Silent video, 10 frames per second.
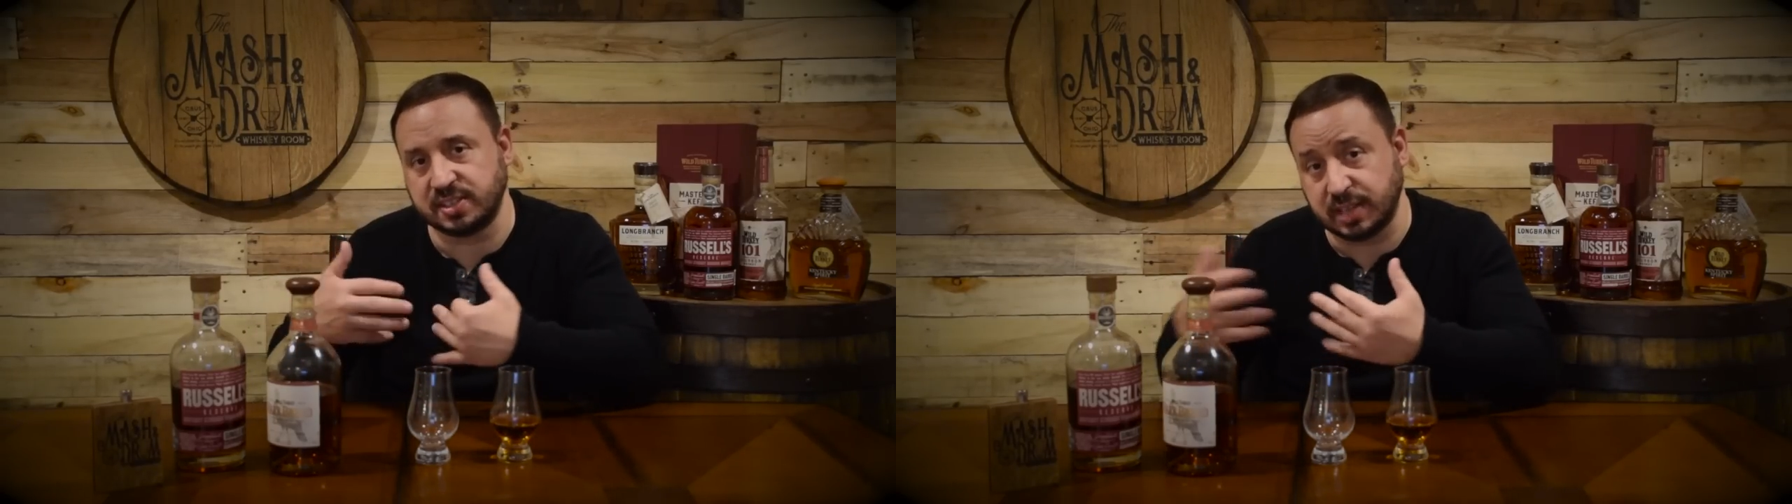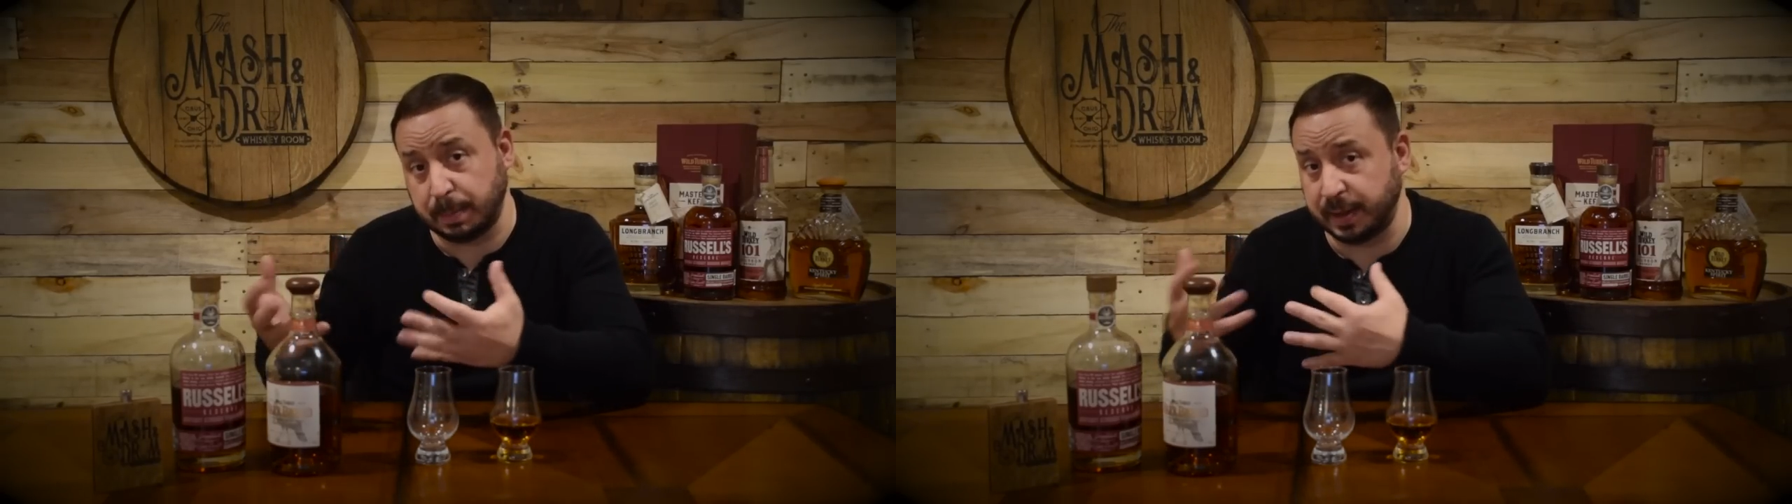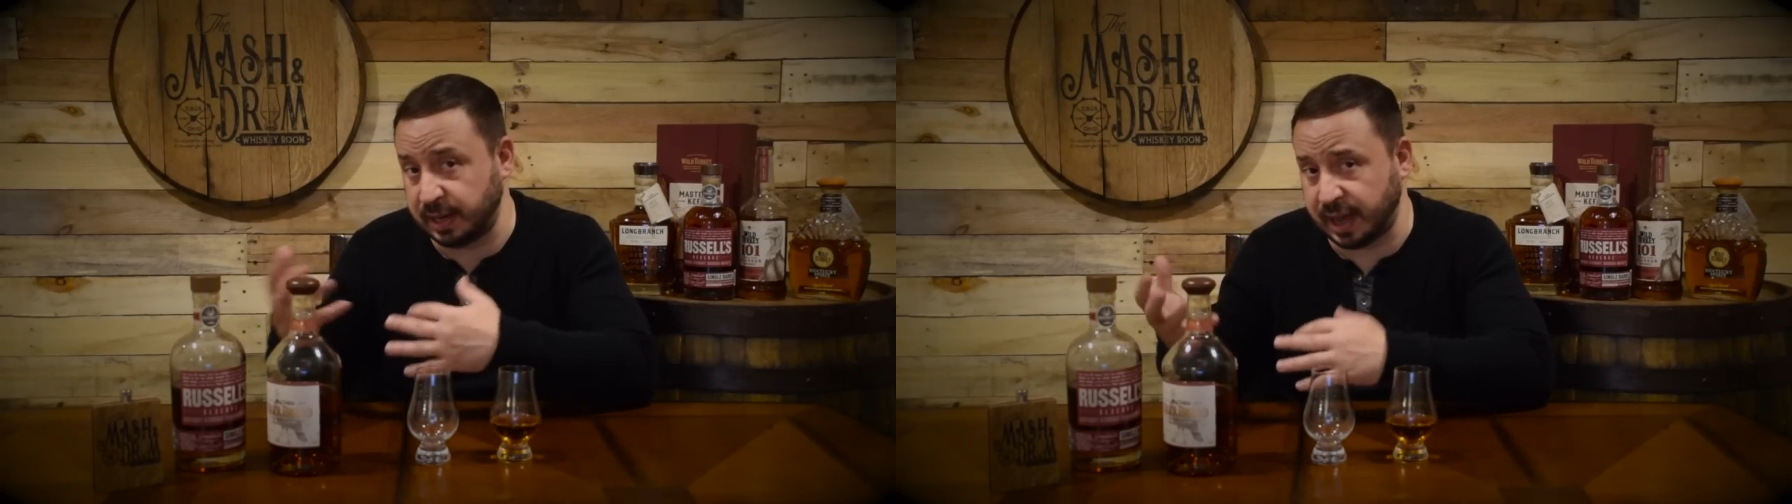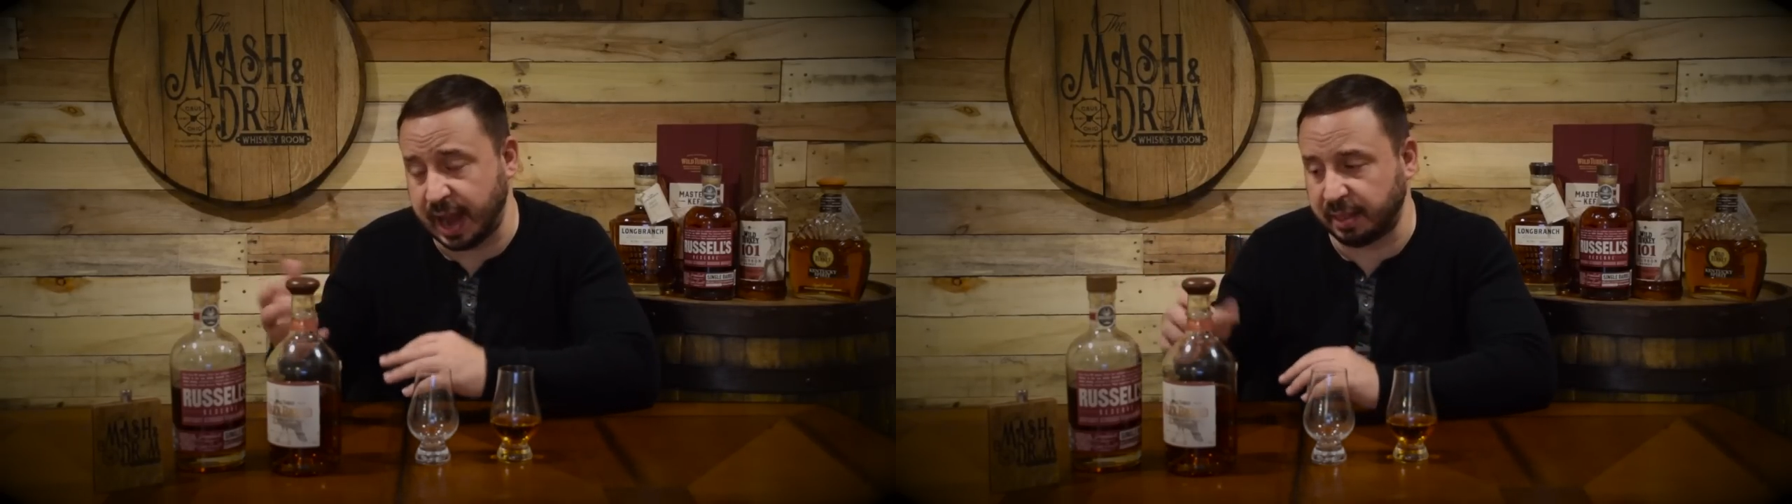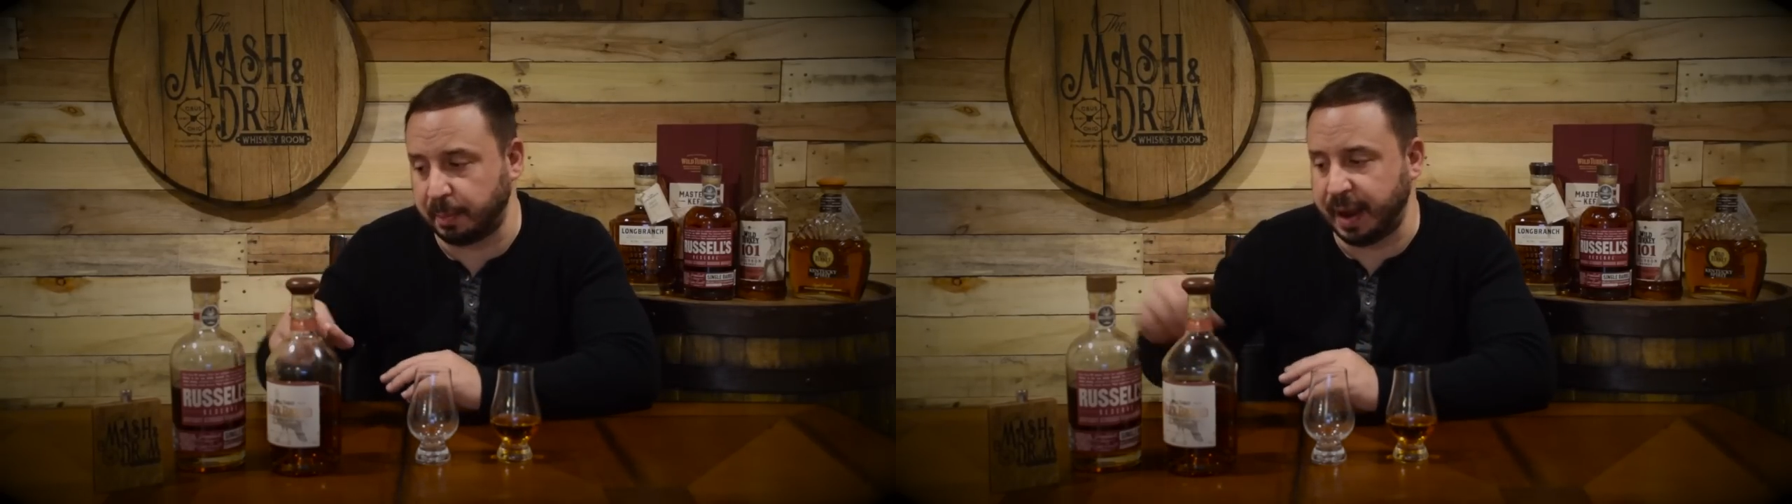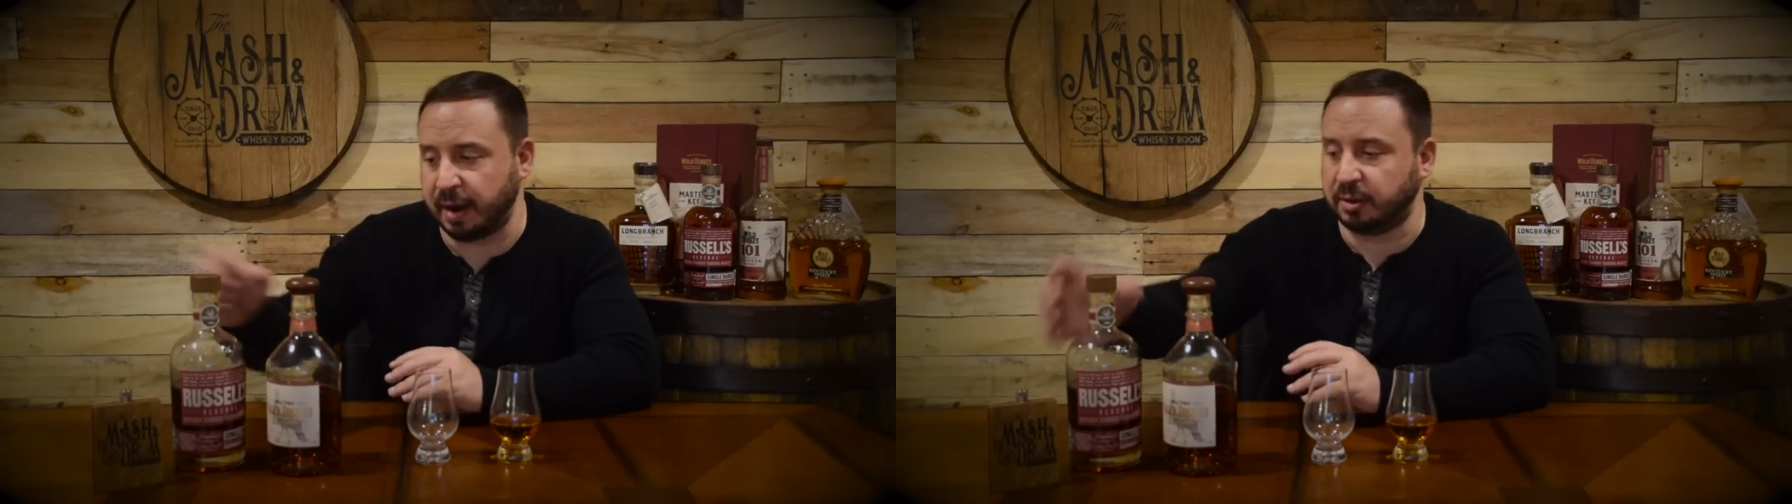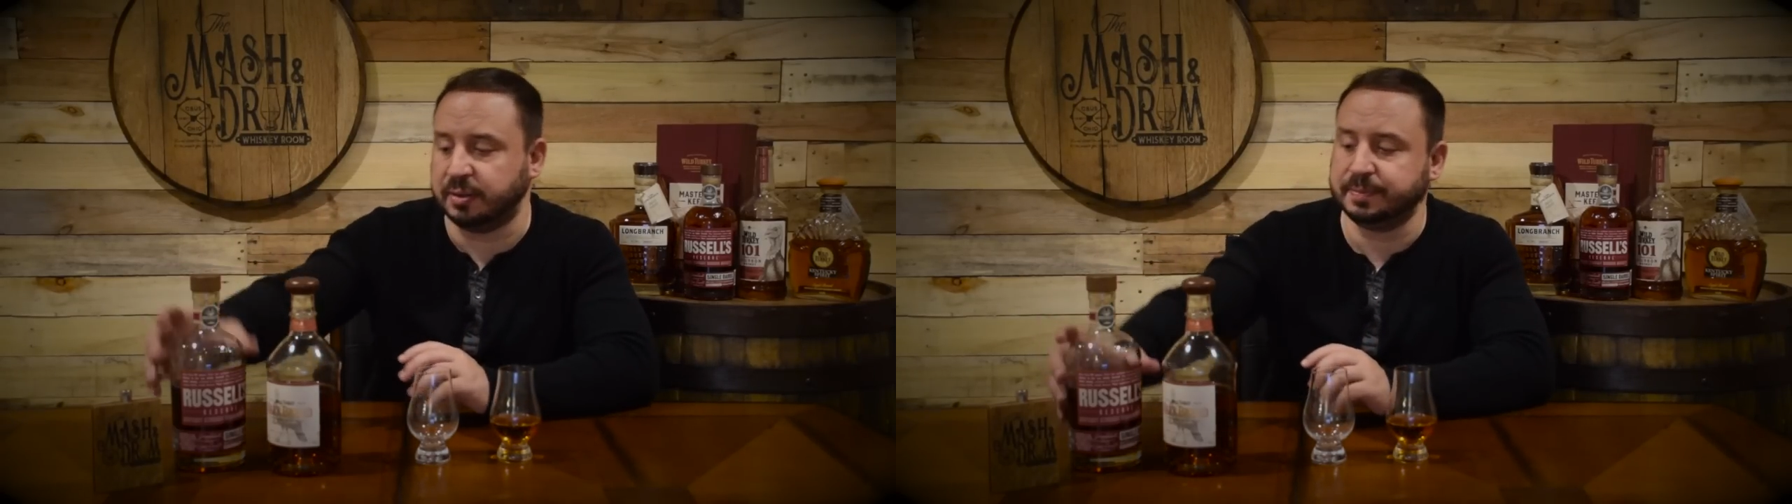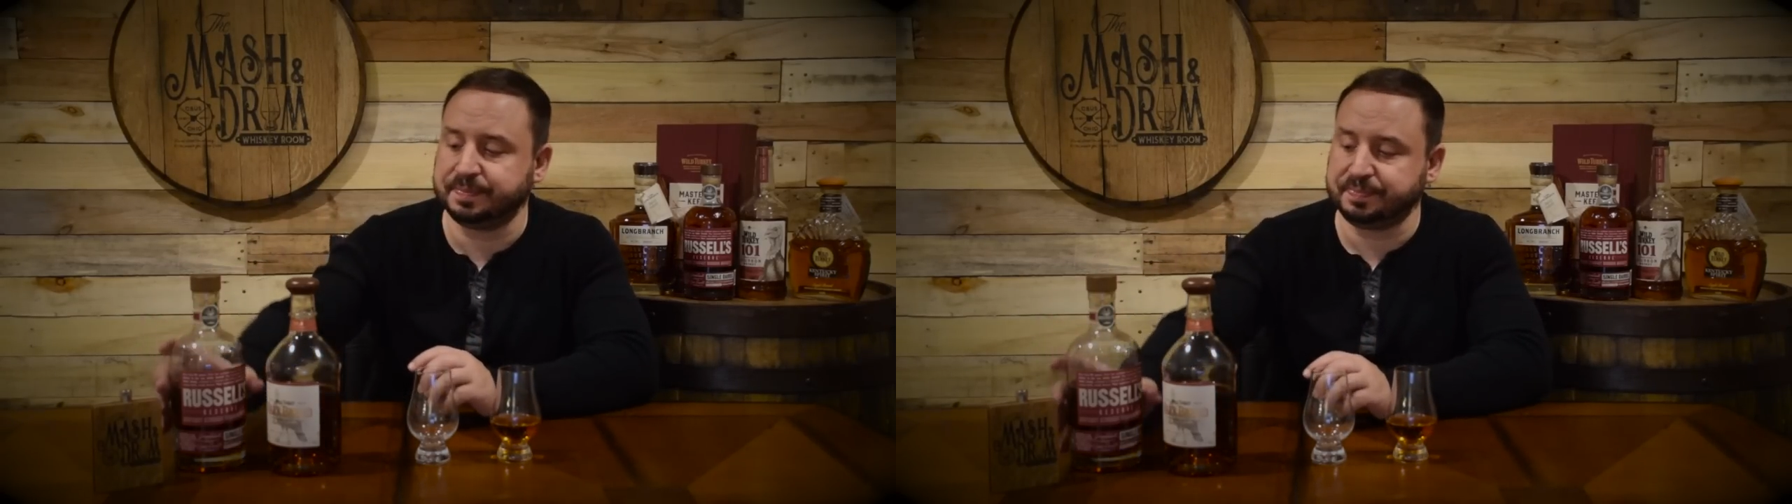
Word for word: to seep in and out of the barrel.